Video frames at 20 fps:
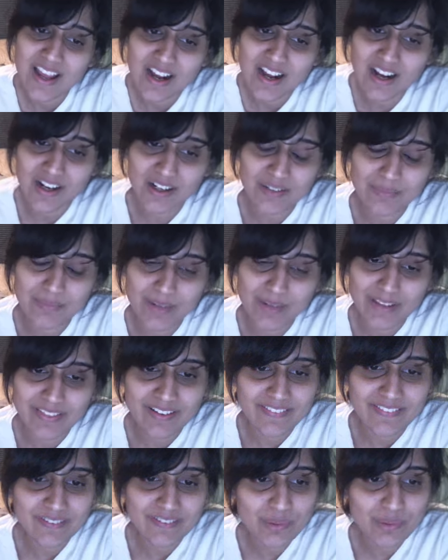Um, I
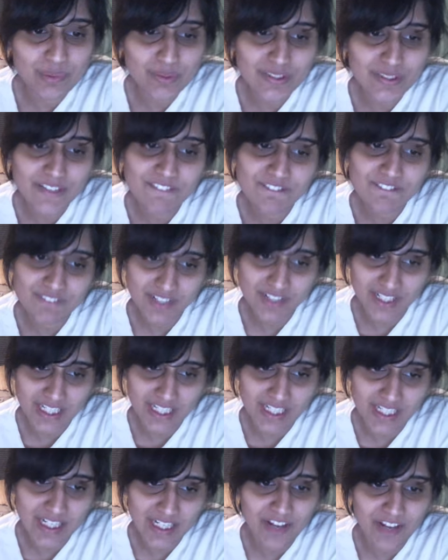thought they were really
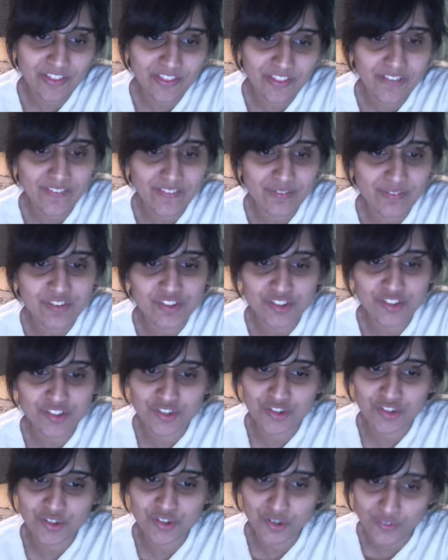funny. I thought they were
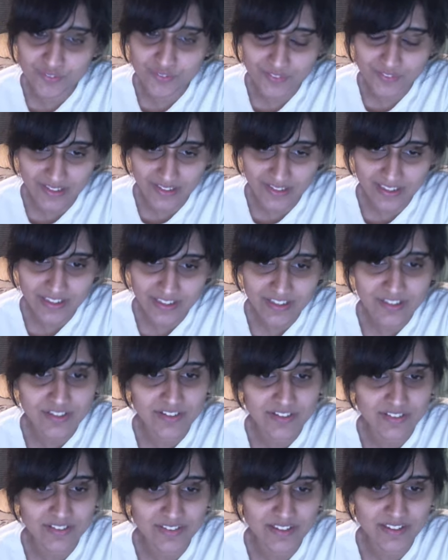so funny.
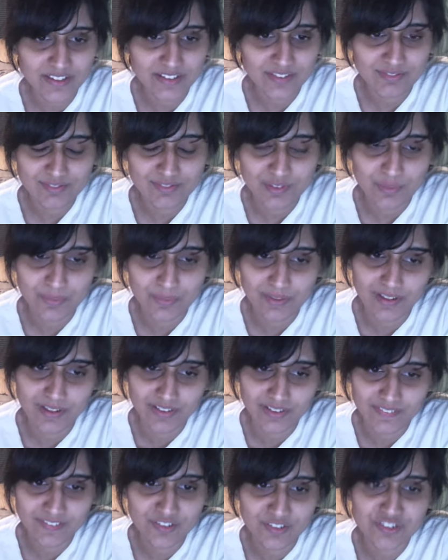Like, oh my god,
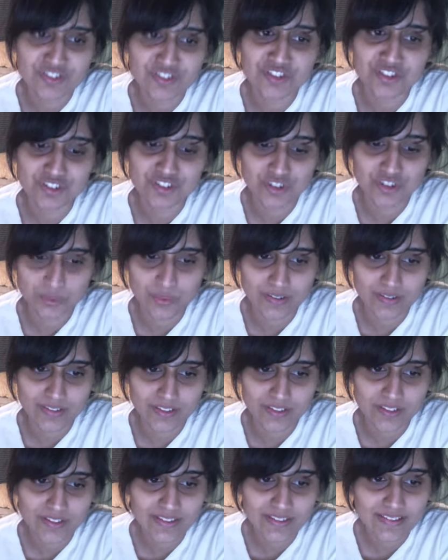they're so
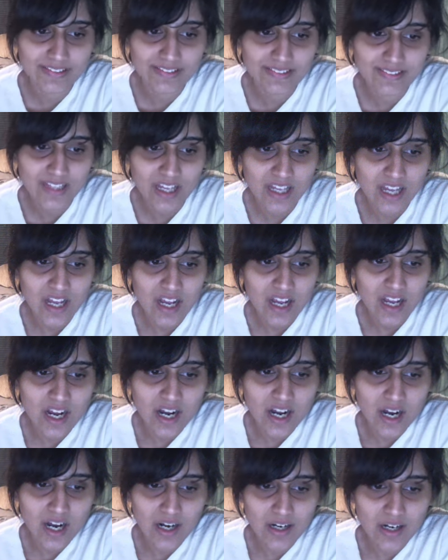hilarious.
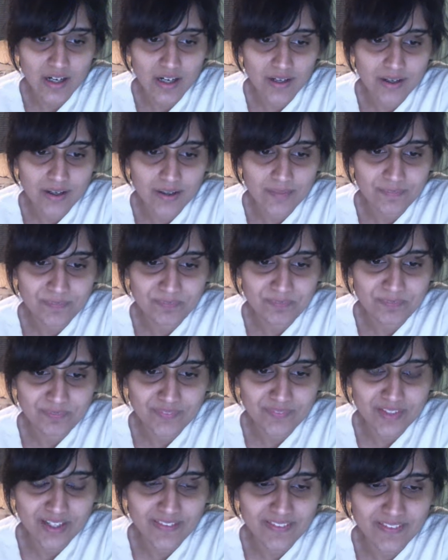Um,
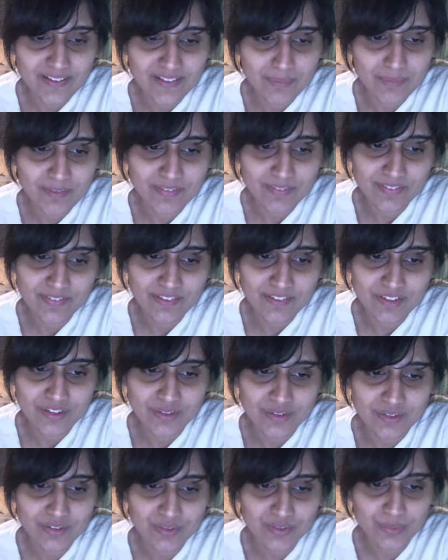I think my favorite
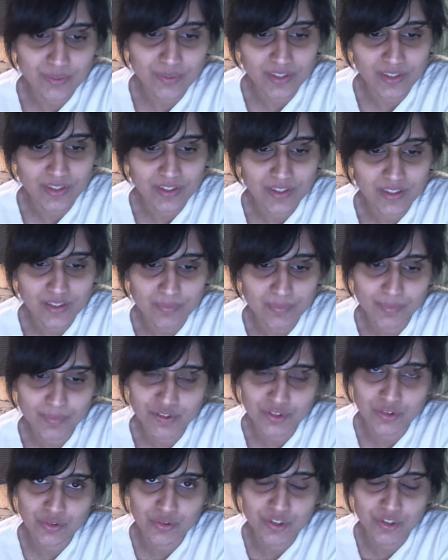jokes were about
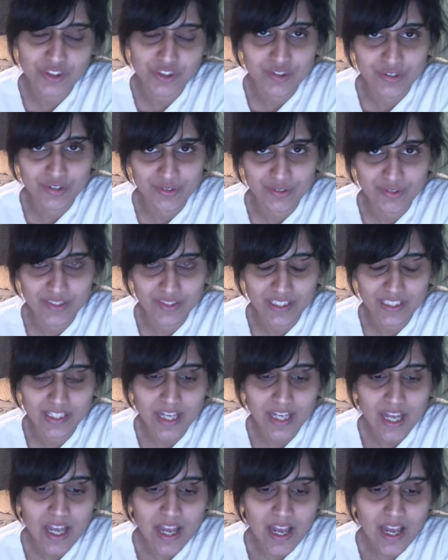George Clooney
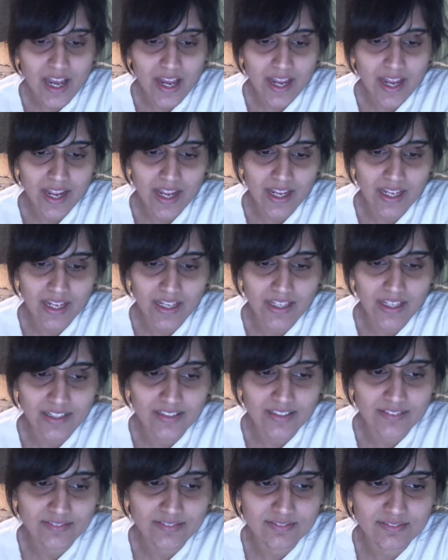
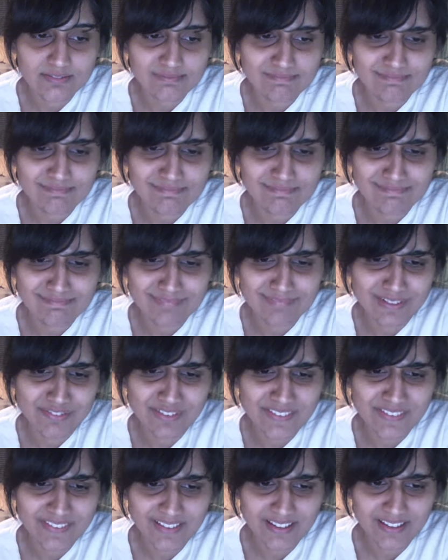and
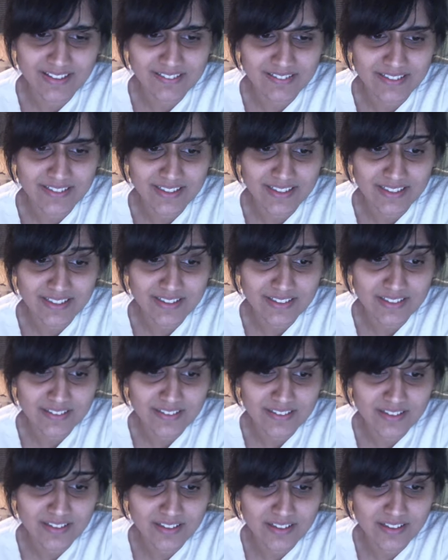everything, like,
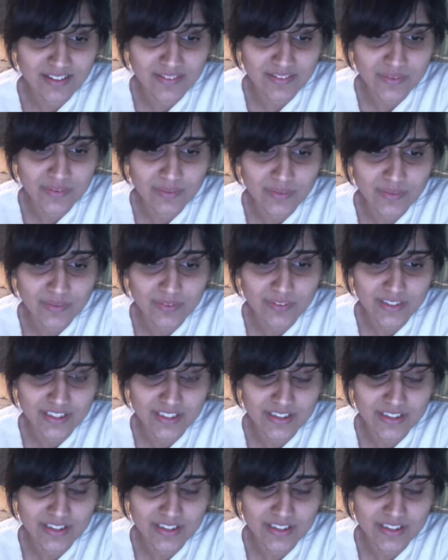and the whole, like,